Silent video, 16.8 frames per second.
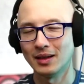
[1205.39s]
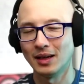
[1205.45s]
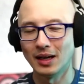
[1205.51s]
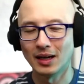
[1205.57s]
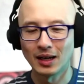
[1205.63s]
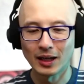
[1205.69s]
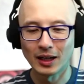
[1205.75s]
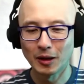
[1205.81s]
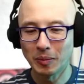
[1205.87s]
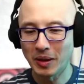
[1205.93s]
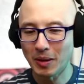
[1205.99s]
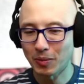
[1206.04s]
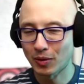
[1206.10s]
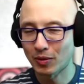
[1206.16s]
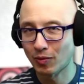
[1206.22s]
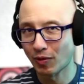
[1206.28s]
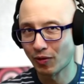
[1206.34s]
Other
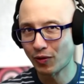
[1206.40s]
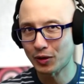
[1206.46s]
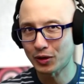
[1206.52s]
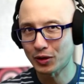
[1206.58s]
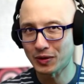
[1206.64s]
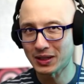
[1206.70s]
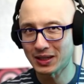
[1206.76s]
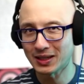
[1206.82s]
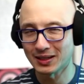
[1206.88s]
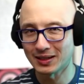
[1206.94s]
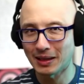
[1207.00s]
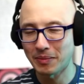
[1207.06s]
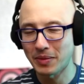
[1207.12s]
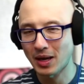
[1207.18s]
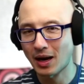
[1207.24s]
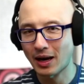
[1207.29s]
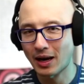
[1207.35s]
people refer to this as
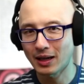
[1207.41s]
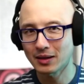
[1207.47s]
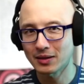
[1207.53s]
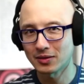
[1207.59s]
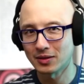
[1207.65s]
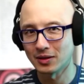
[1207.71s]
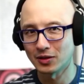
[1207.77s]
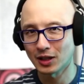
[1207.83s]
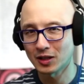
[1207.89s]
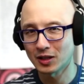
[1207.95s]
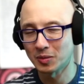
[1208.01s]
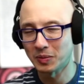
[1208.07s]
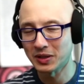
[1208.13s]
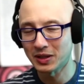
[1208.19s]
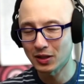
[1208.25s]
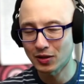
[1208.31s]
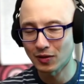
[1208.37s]
semiotics, the
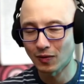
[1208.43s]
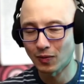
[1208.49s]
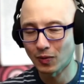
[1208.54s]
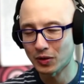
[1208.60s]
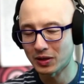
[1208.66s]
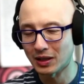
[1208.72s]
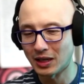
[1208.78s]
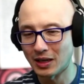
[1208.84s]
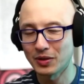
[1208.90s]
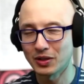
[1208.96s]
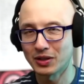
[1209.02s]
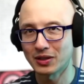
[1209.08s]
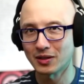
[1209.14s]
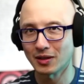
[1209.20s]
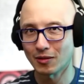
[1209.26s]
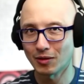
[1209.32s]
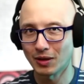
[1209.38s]
juxtaposition of words and
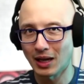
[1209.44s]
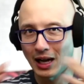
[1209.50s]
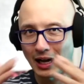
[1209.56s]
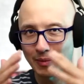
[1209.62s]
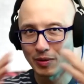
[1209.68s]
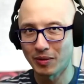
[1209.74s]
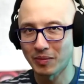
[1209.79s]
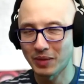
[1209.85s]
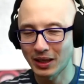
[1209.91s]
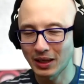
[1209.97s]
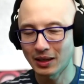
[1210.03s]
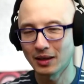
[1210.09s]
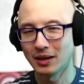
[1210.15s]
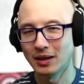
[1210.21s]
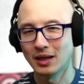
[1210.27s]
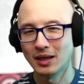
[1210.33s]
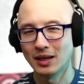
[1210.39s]
images that create a hybrid
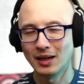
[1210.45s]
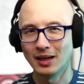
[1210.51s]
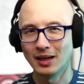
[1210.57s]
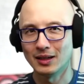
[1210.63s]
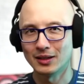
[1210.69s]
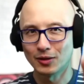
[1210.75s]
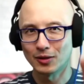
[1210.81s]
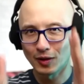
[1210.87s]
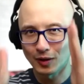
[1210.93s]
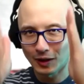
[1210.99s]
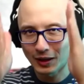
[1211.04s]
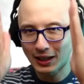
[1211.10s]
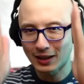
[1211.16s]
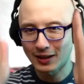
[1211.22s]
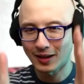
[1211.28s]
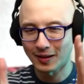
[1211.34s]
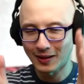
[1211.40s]
meaning. So you
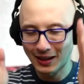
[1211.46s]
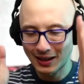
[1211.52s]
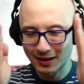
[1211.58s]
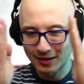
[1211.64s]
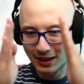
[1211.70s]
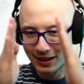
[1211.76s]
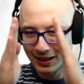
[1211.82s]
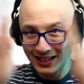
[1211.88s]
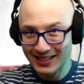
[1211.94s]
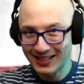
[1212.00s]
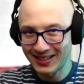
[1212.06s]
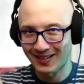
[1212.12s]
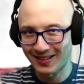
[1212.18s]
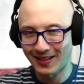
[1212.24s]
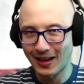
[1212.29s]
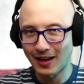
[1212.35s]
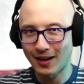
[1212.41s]
look at the thing that
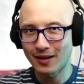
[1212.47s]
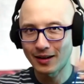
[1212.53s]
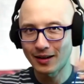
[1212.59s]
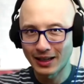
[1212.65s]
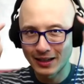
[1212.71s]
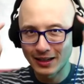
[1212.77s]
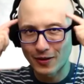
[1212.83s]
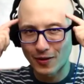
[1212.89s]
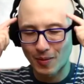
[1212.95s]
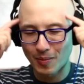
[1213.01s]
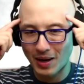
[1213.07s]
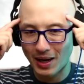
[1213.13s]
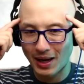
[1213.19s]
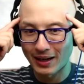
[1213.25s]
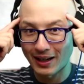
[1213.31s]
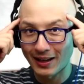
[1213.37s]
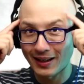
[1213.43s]
isn't there in your
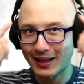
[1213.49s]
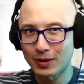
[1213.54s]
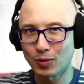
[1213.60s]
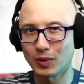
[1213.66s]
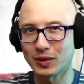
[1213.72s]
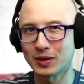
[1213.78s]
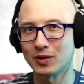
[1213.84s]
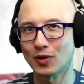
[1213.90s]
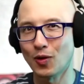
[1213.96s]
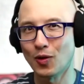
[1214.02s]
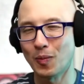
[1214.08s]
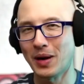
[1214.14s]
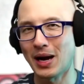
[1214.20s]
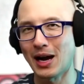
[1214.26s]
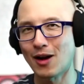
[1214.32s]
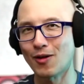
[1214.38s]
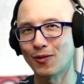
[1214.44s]
mind, and that's what's so
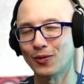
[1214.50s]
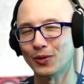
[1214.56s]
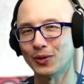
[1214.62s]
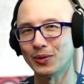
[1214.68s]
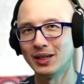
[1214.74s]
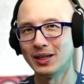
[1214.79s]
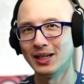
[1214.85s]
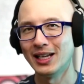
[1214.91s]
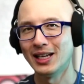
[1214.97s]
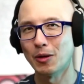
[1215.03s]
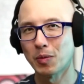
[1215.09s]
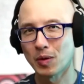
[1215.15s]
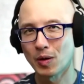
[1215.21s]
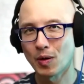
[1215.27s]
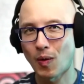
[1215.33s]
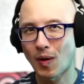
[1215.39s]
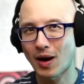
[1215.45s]
powerful. It
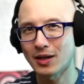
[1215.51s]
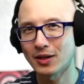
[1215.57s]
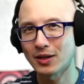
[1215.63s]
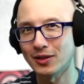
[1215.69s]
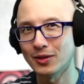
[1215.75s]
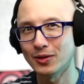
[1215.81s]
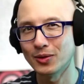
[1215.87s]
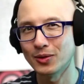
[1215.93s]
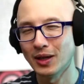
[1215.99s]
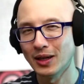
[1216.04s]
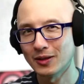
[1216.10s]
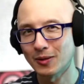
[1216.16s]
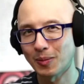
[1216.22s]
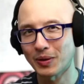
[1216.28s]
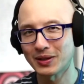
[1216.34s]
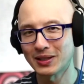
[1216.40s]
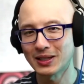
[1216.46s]
requires you
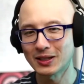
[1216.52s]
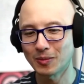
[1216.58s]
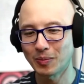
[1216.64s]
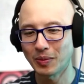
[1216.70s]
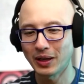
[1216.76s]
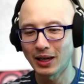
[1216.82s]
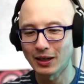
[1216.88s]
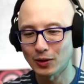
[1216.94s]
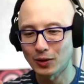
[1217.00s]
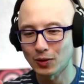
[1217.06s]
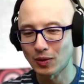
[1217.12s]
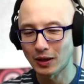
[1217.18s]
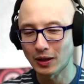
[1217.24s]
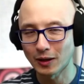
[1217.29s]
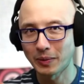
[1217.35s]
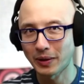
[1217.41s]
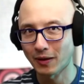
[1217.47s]
to participate and do a
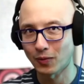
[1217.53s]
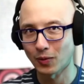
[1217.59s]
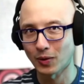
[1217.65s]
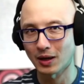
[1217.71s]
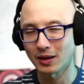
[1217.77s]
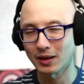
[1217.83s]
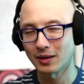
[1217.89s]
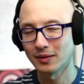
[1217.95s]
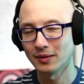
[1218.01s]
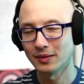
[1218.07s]
little bit of work.